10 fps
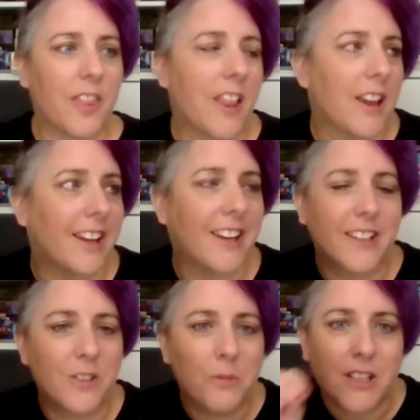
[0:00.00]
like,
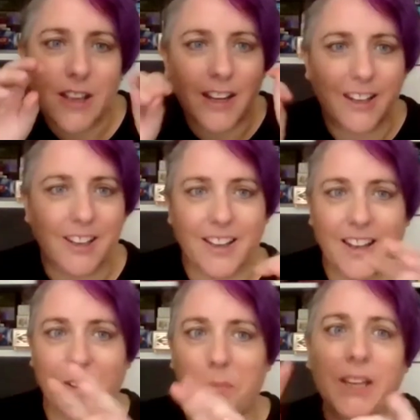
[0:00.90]
it's almost like a
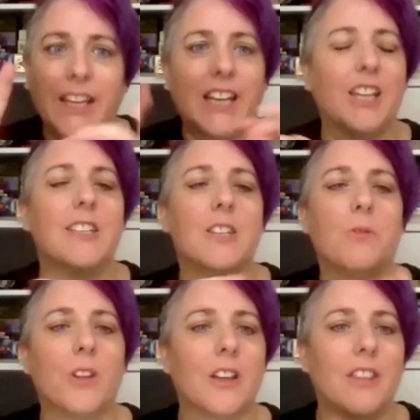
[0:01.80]
little beacon to
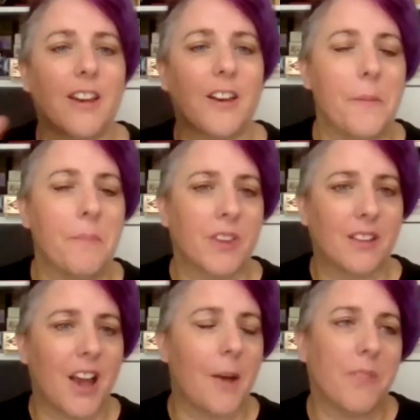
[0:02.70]
all the other
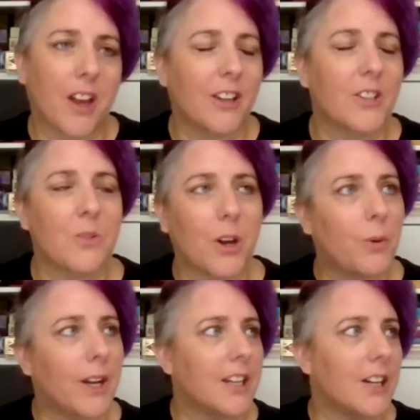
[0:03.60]
I use the word
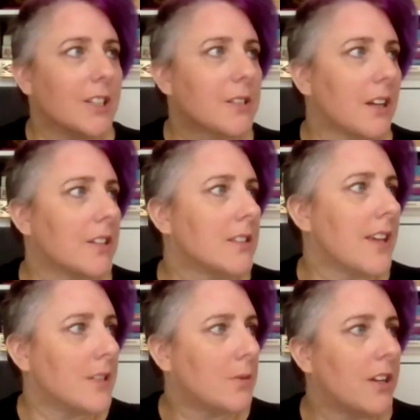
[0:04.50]
weirdos because
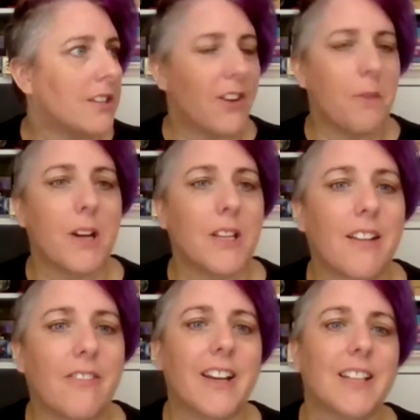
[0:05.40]
that's what I define
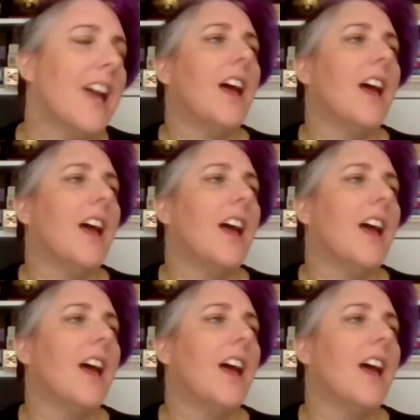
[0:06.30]
myself as.